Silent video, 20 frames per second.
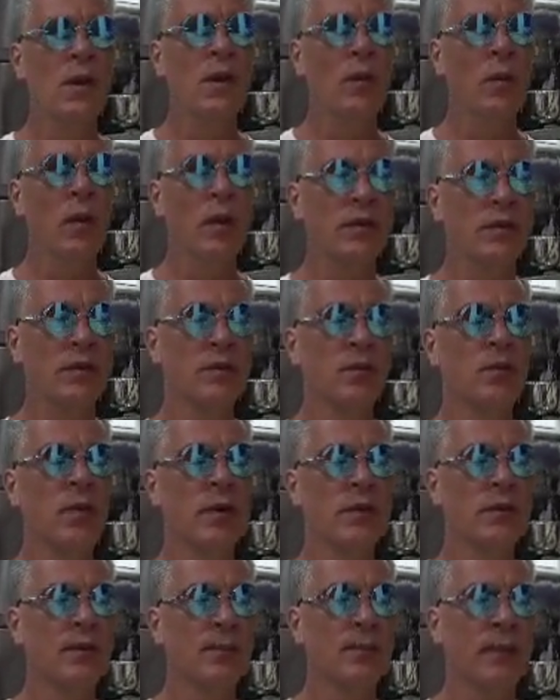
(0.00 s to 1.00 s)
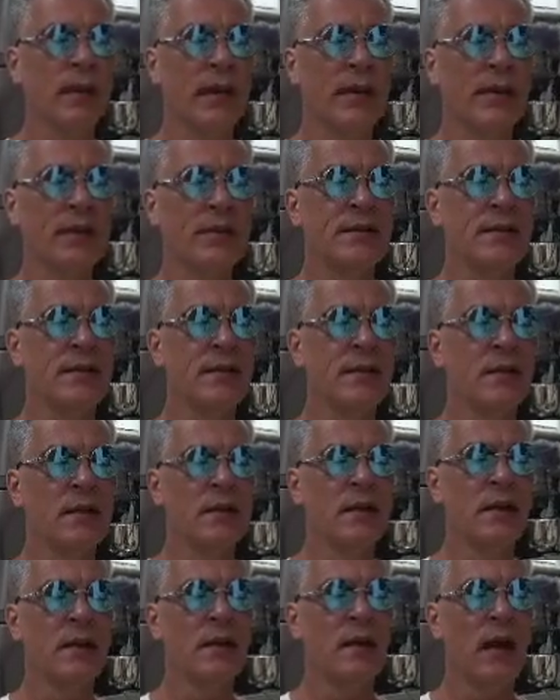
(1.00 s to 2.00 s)
where's a place
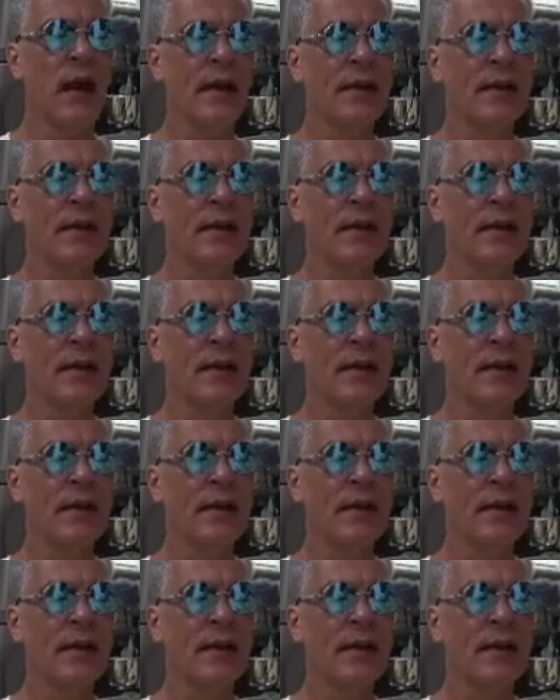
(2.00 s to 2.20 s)
I